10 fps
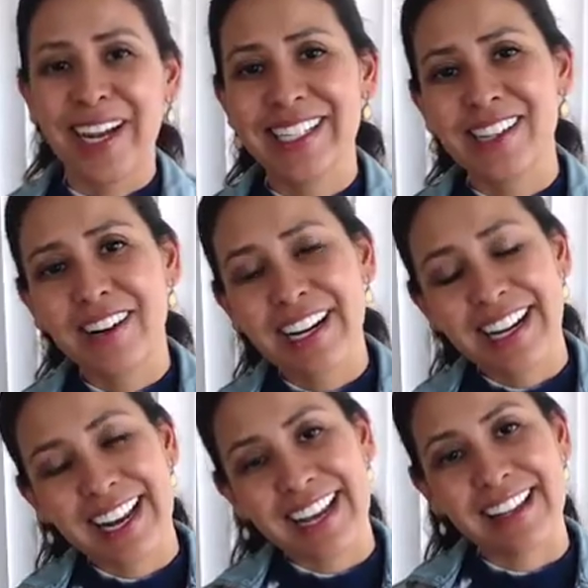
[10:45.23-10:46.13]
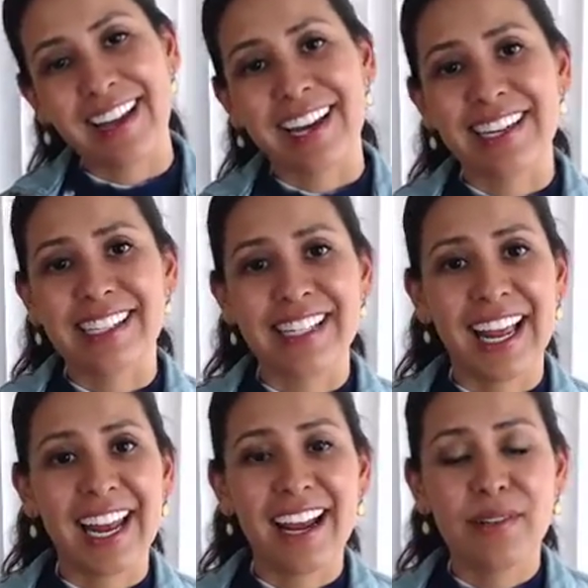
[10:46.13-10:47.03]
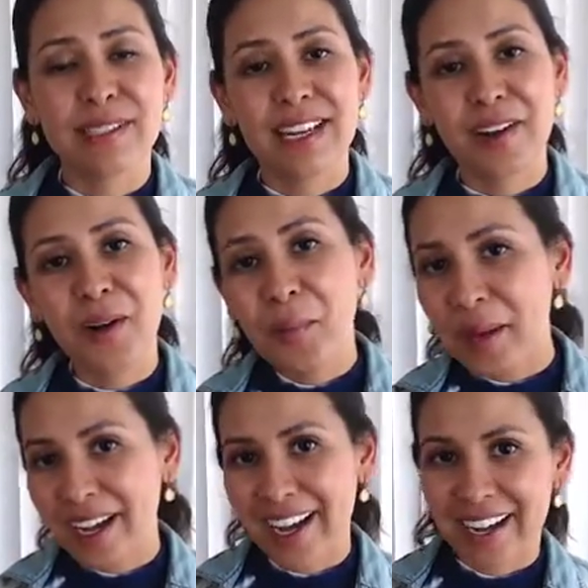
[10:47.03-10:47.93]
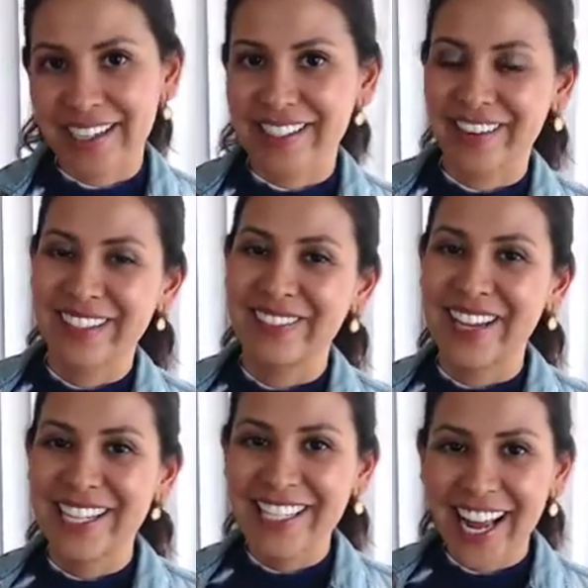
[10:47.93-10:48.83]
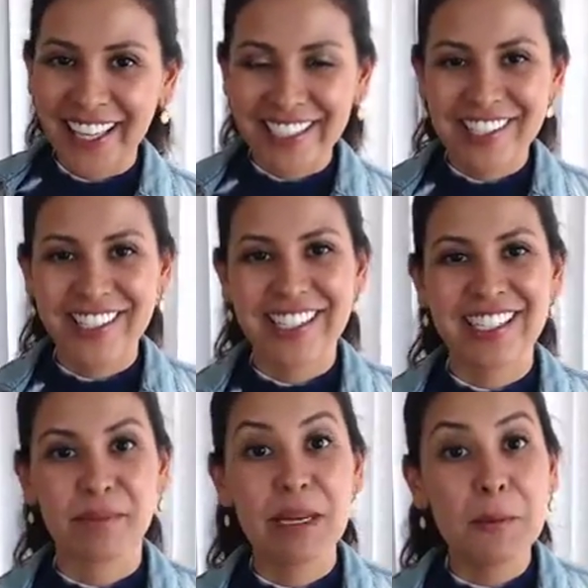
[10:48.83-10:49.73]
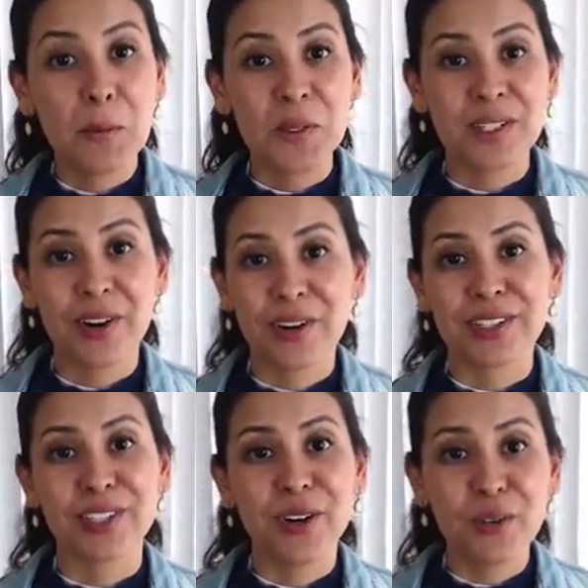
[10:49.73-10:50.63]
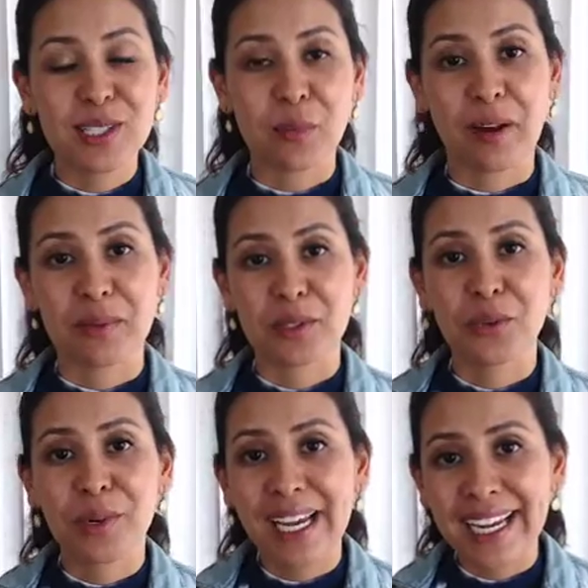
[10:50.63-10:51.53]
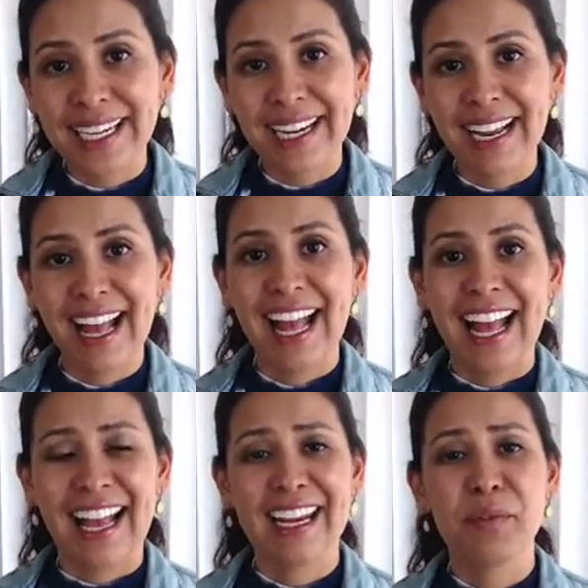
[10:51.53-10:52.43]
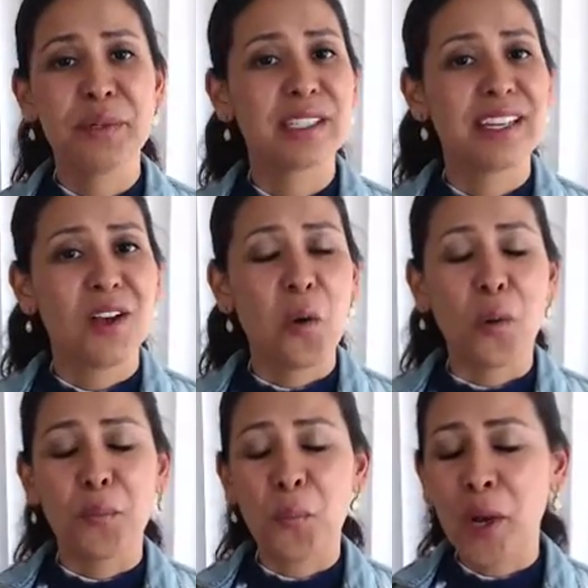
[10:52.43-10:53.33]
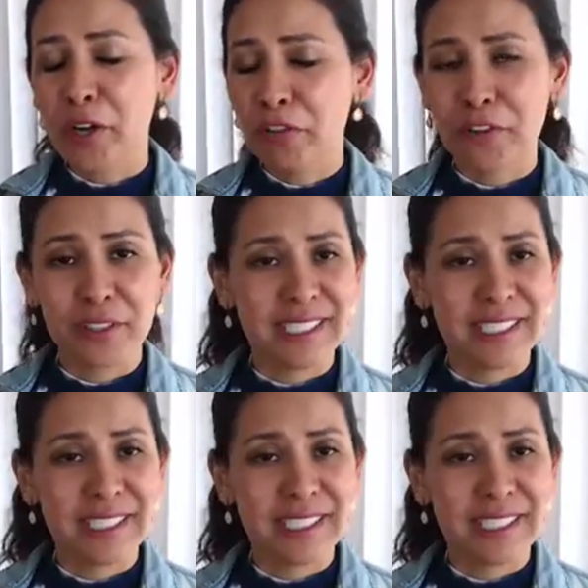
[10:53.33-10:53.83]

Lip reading: I started to get clients, and I was like, oh my God, I started to make challenges, and people were starting to notice what I was creating, and it was wonderful.